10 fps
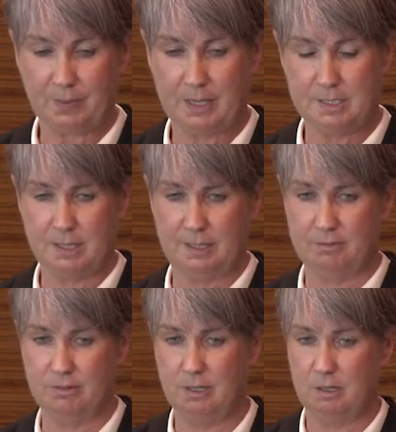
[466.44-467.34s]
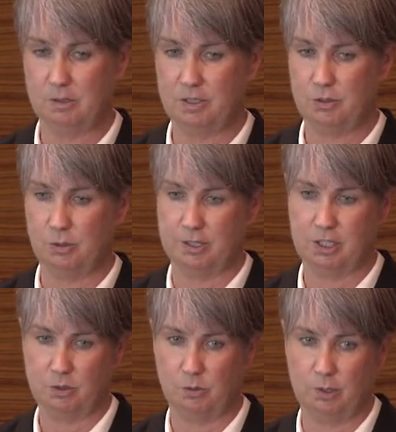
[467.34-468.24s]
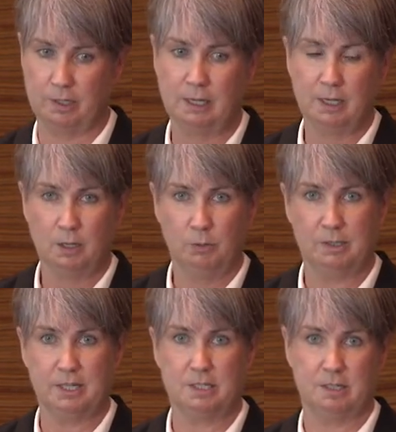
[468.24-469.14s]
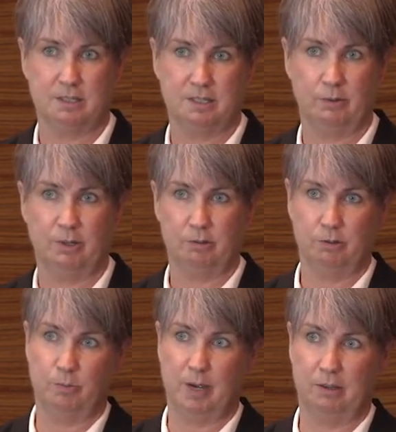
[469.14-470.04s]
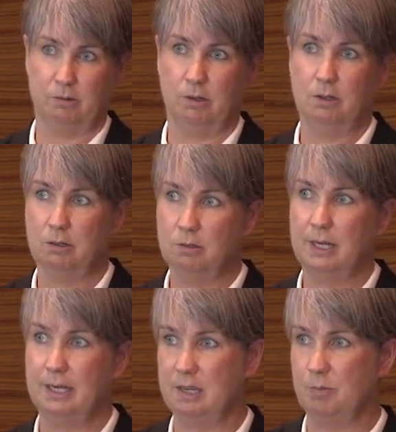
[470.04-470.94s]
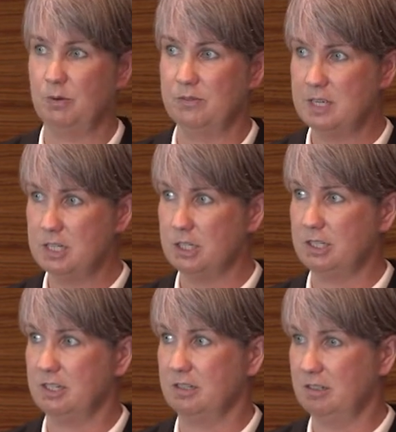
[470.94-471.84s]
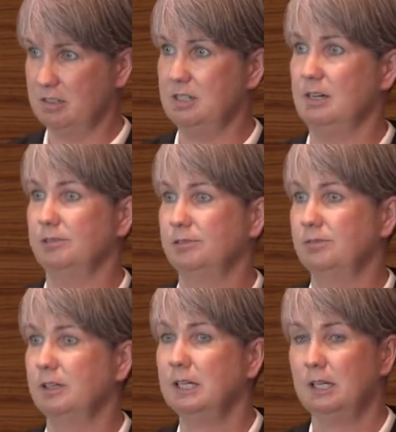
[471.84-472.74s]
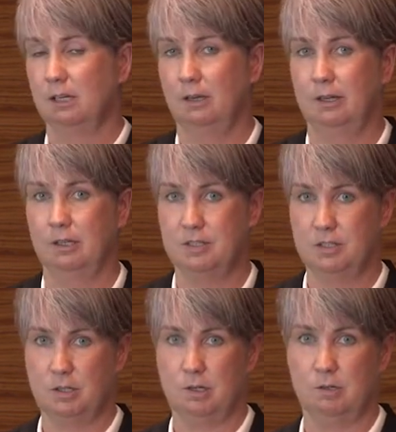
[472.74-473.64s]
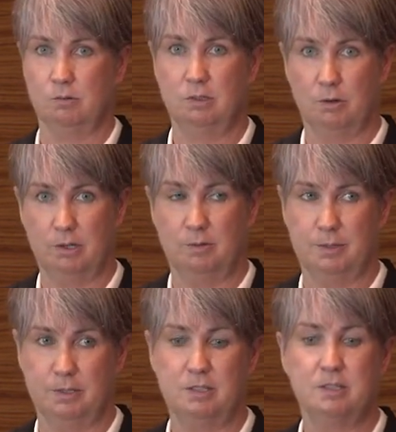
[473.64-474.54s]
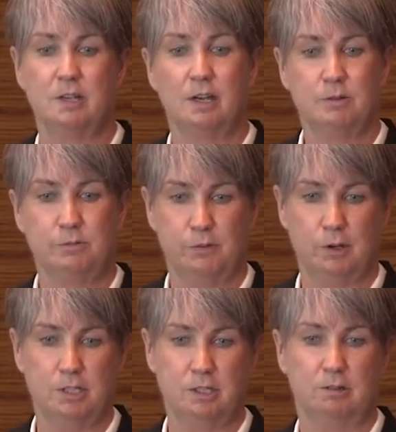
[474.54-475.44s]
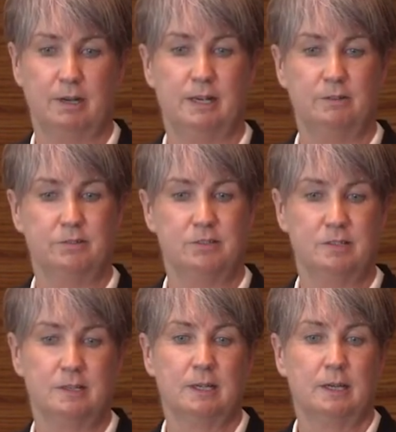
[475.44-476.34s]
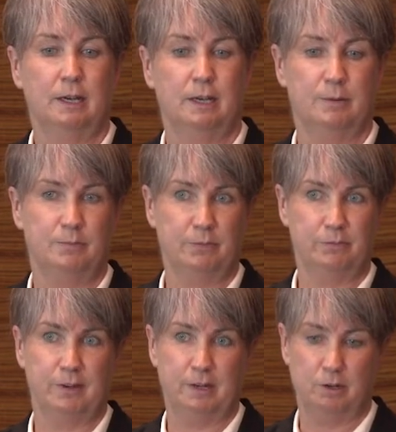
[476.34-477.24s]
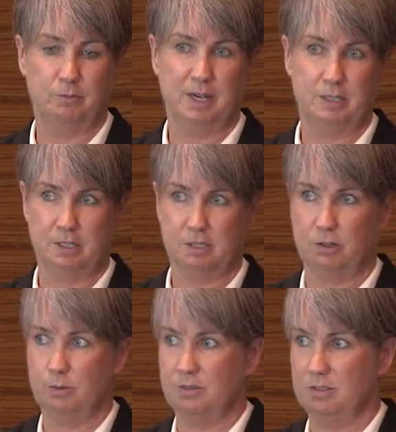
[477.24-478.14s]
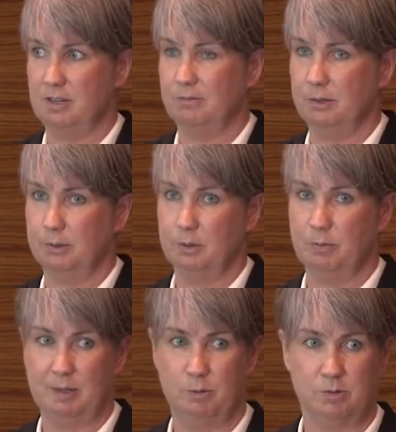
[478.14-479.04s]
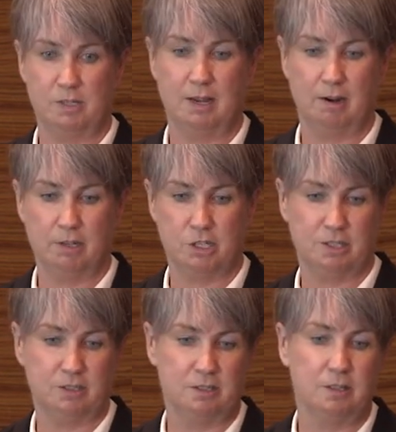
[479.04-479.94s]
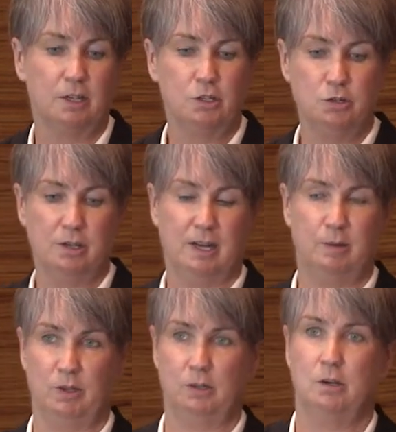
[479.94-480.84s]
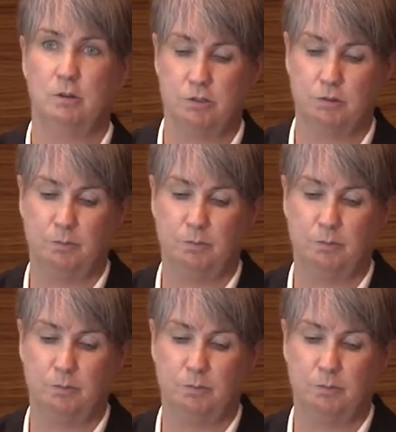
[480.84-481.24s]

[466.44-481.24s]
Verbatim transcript: And to cut a very long story short, what they did is they went through back through a whole heap of interesting stuff, like historical documents, photographs, um, Fano manuscripts, stuff that were in people's garages, you name it, cultural